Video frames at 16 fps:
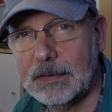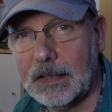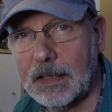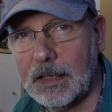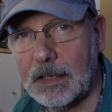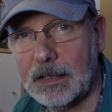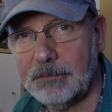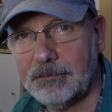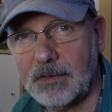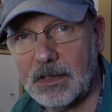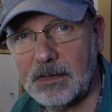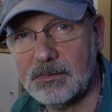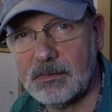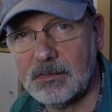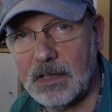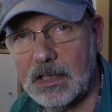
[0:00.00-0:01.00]
If
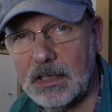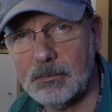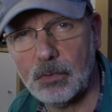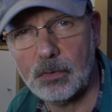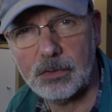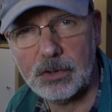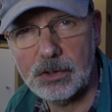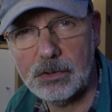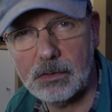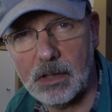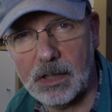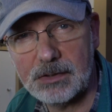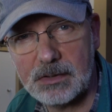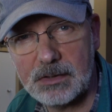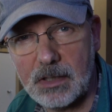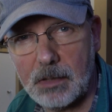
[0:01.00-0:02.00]
there's any more that you'd
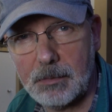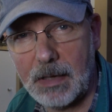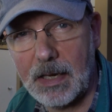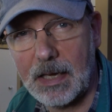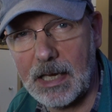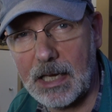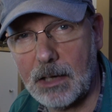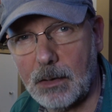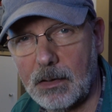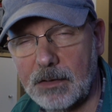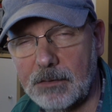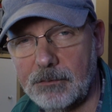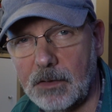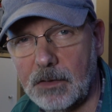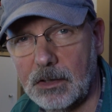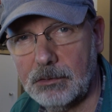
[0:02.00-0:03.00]
like to know about how
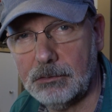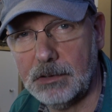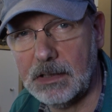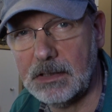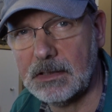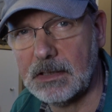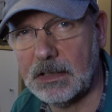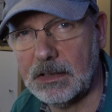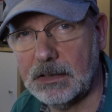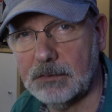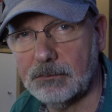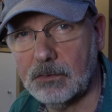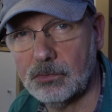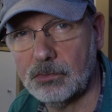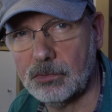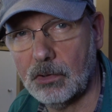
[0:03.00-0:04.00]
I've created any of
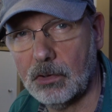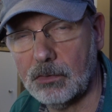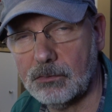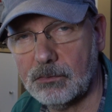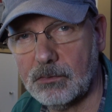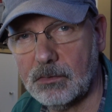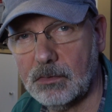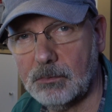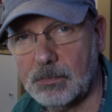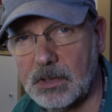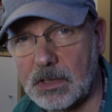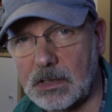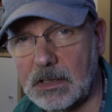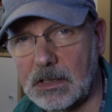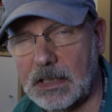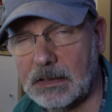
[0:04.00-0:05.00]
the shots,
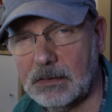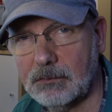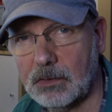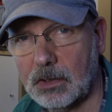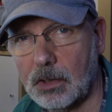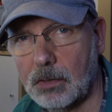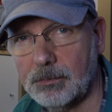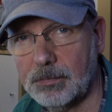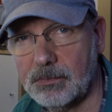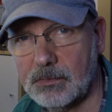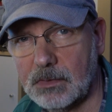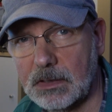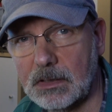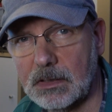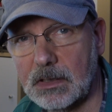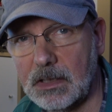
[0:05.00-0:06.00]
particularly any of the
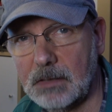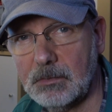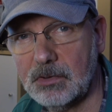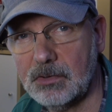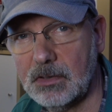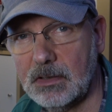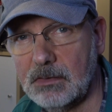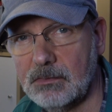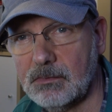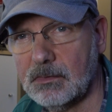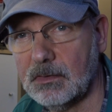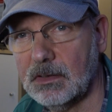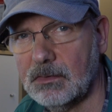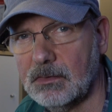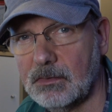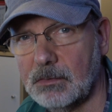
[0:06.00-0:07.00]
composite images,
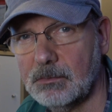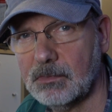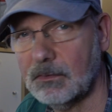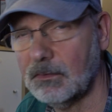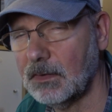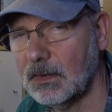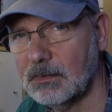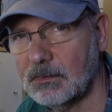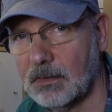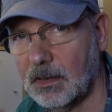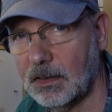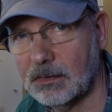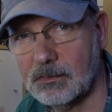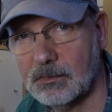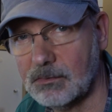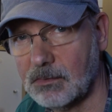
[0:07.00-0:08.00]
in terms of things
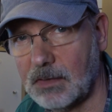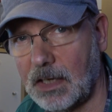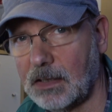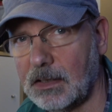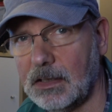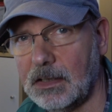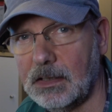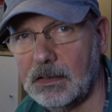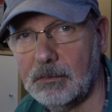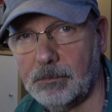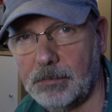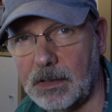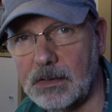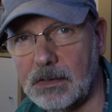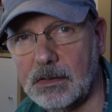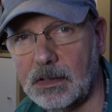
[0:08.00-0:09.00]
like stacking,
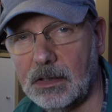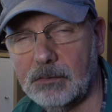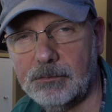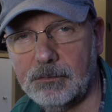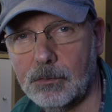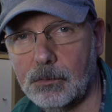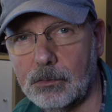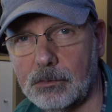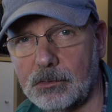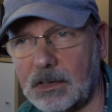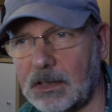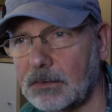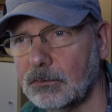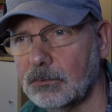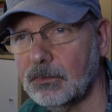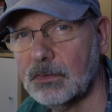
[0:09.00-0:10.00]
blending your
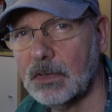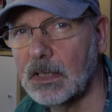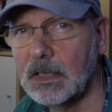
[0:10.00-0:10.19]
foreground